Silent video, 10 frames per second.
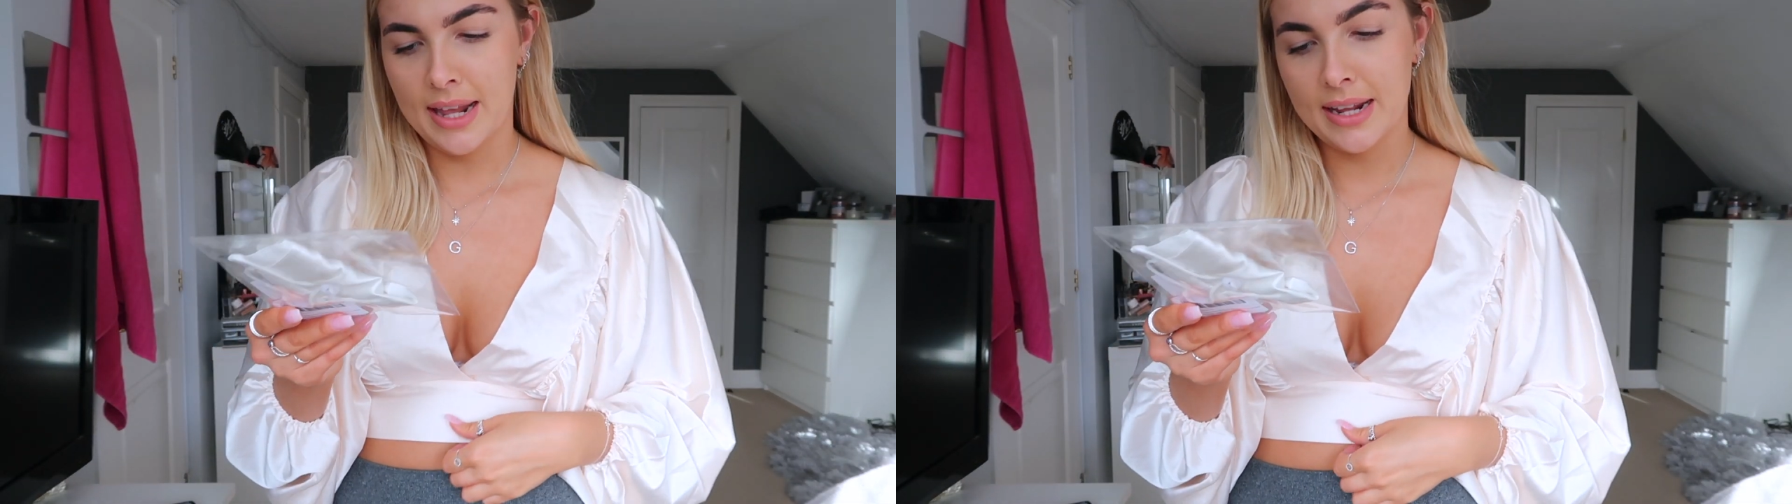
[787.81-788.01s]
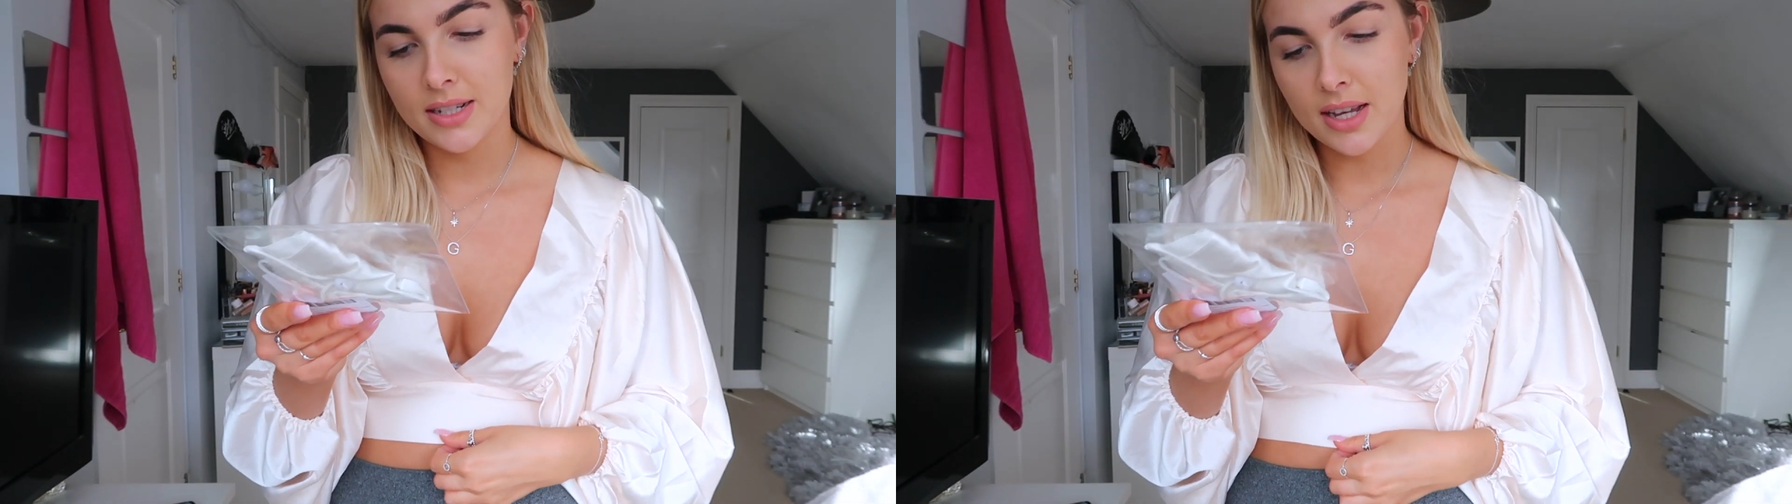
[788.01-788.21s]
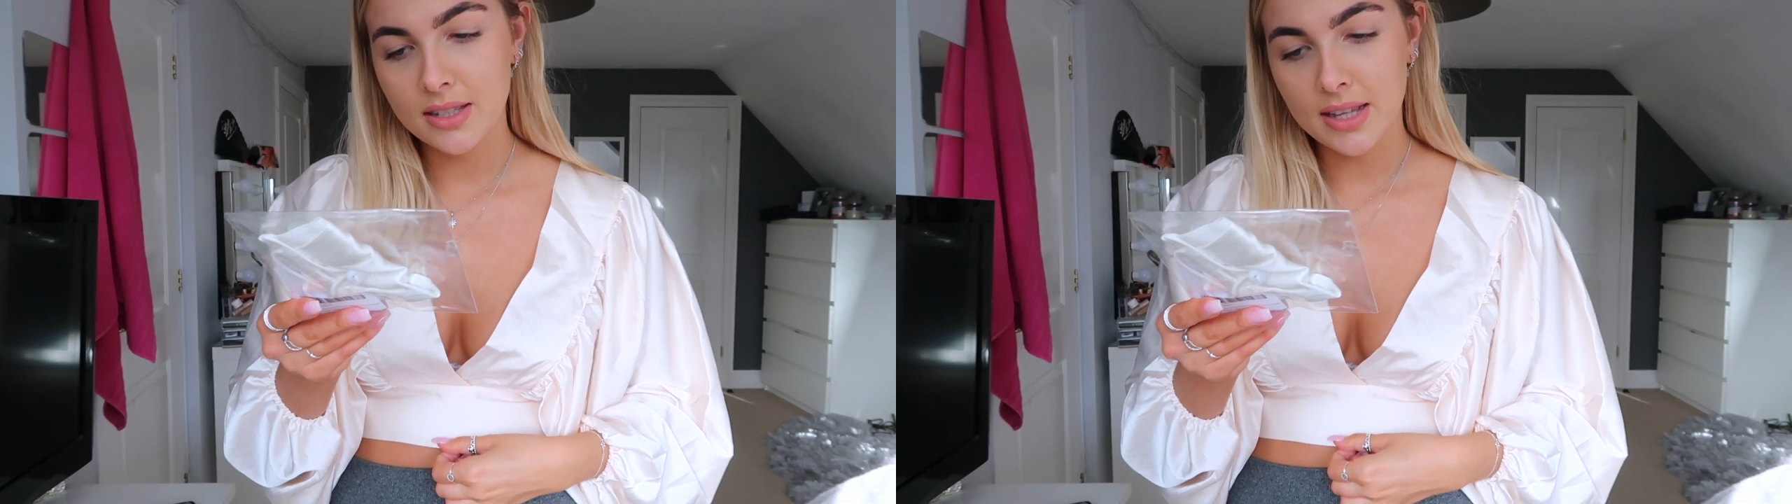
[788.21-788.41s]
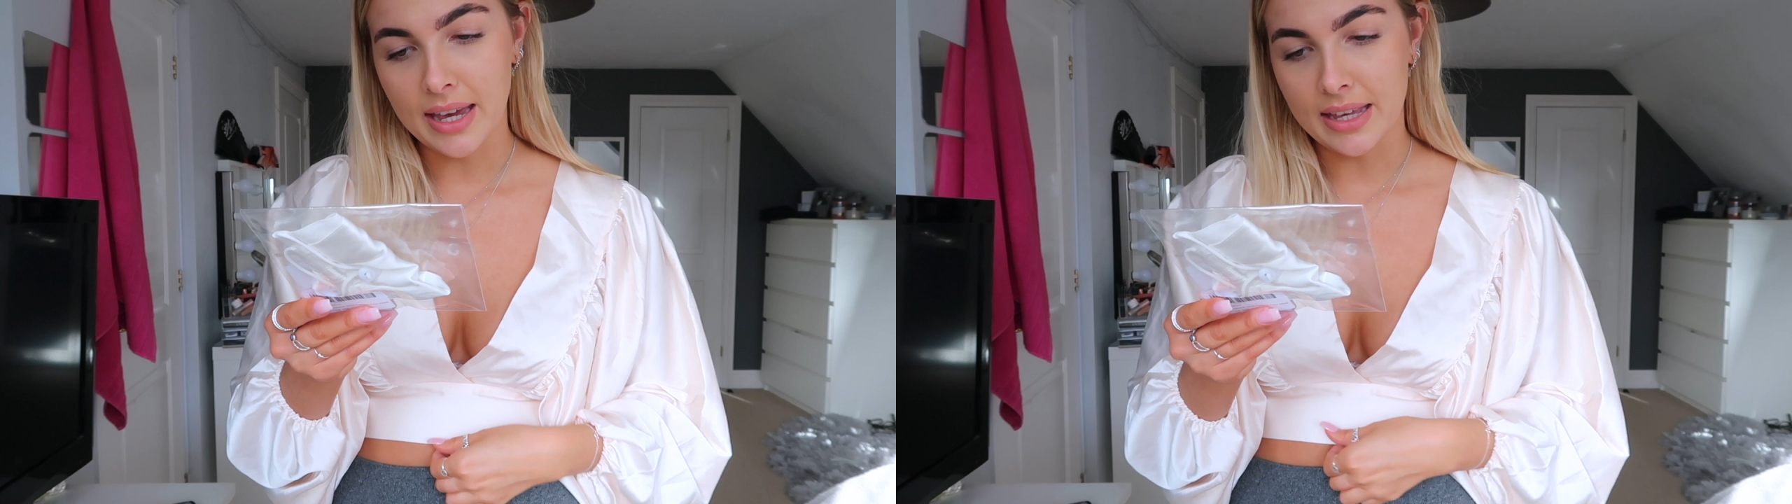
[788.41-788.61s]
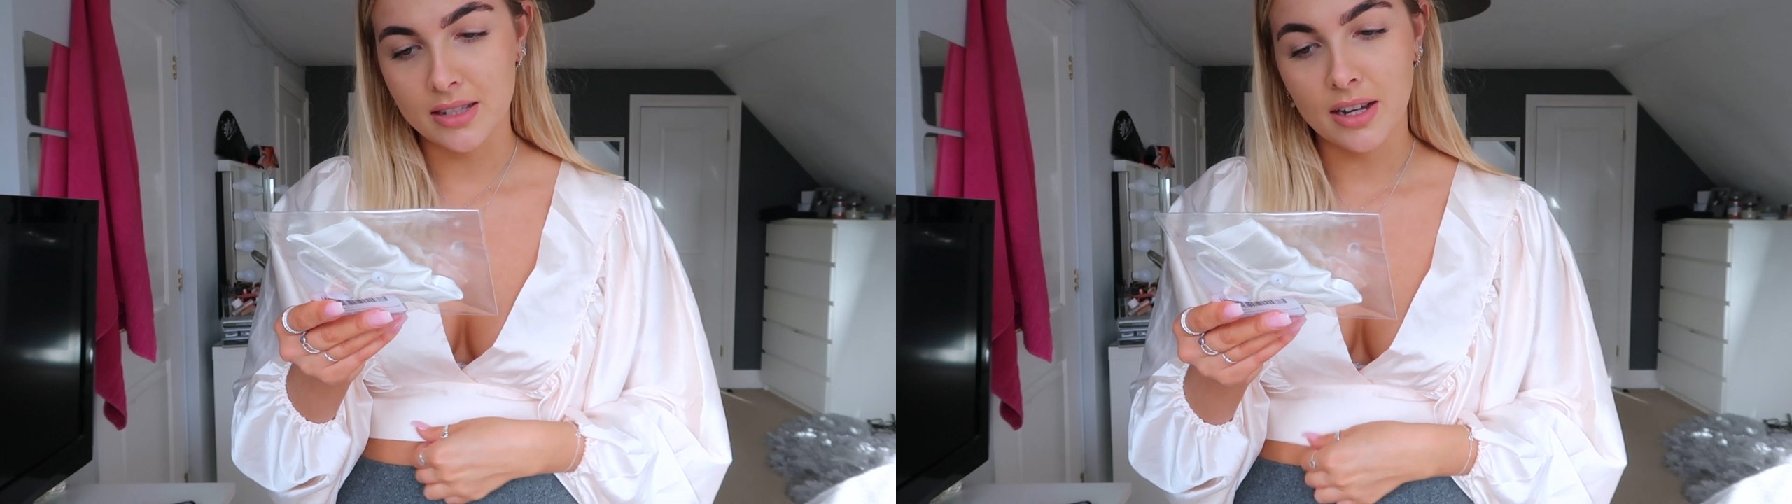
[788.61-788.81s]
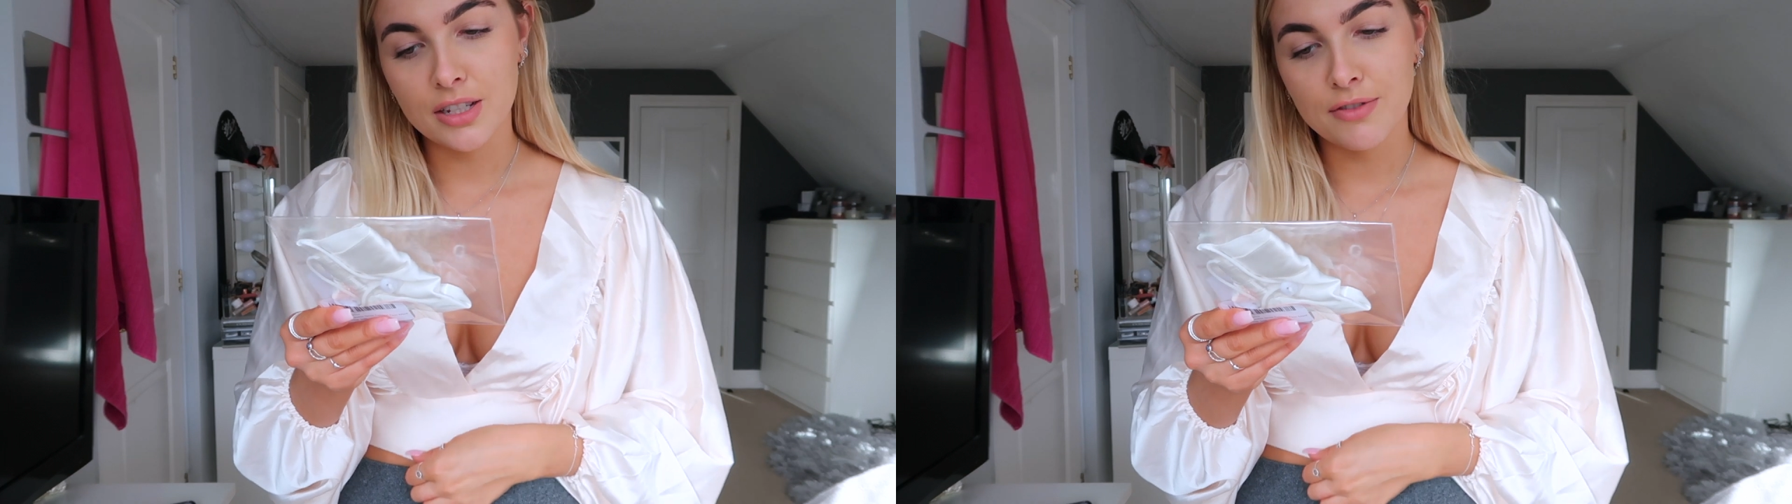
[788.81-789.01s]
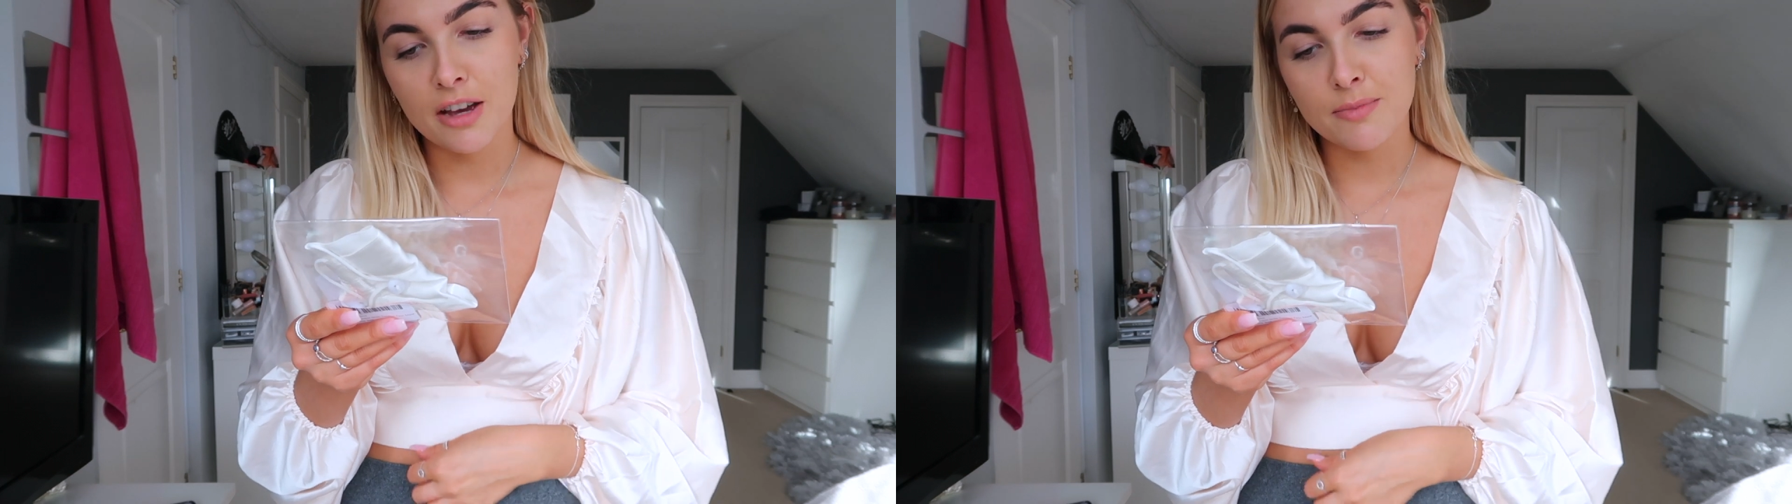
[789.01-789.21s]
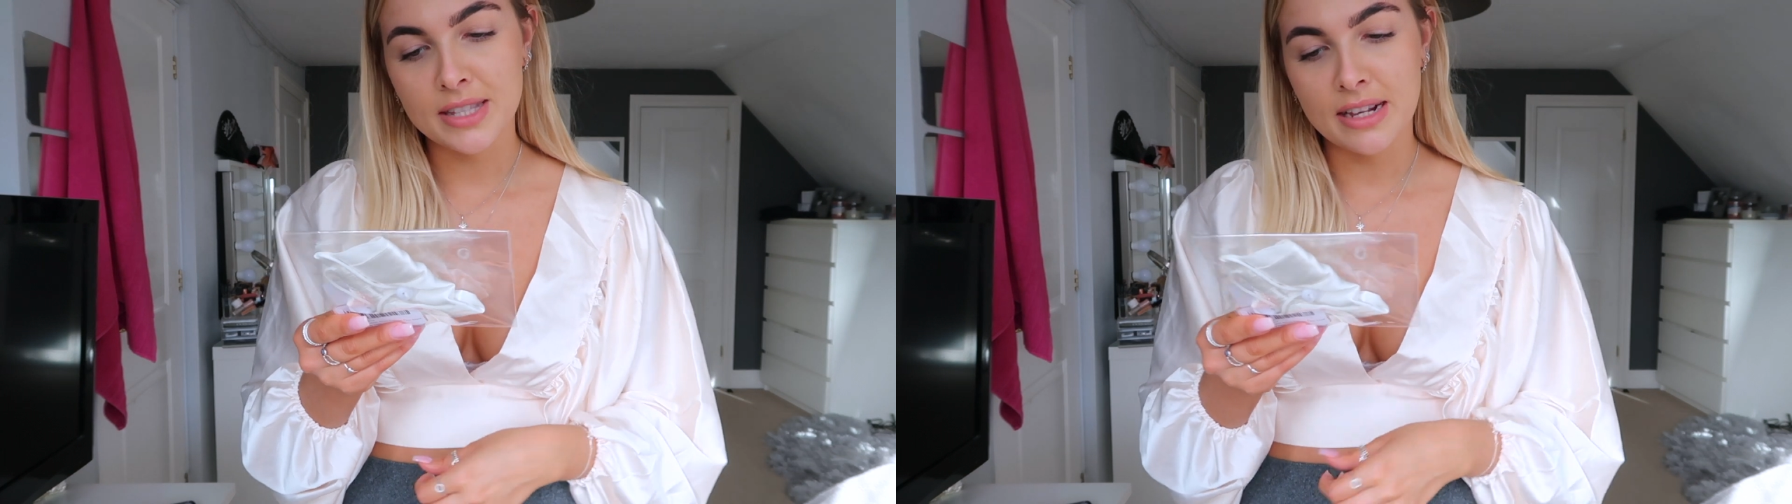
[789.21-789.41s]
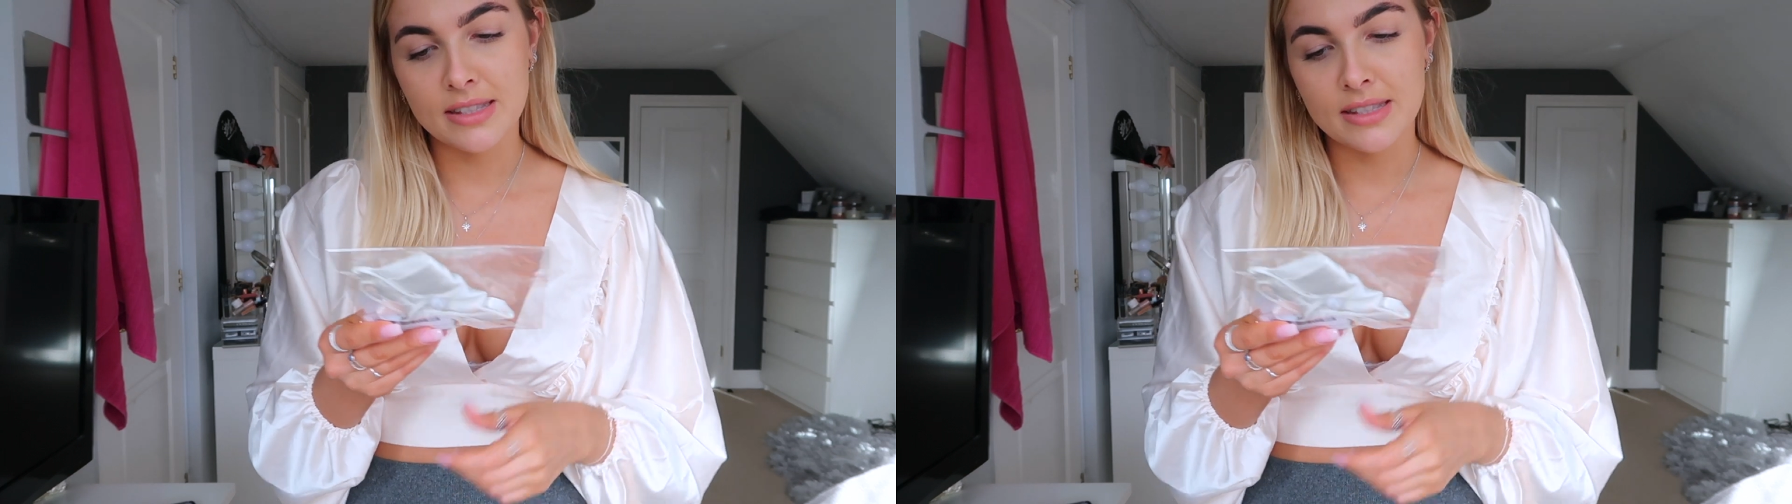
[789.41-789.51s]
And it does say it's 95%